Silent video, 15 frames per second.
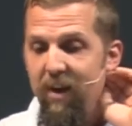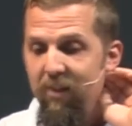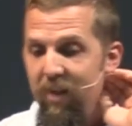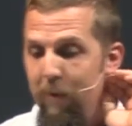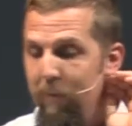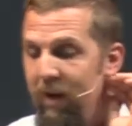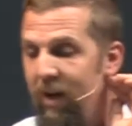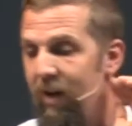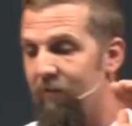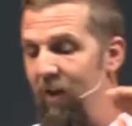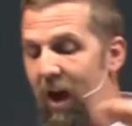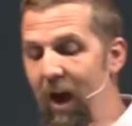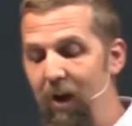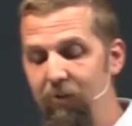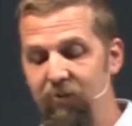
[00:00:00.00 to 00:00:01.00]
that many of the
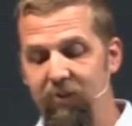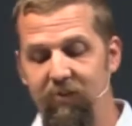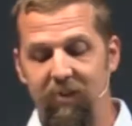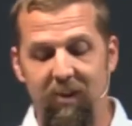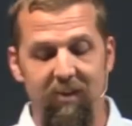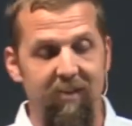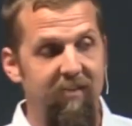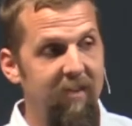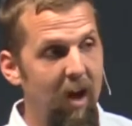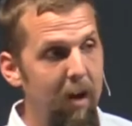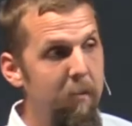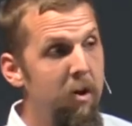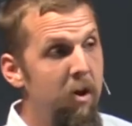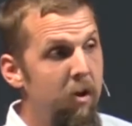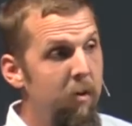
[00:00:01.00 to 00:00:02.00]
houses at this time,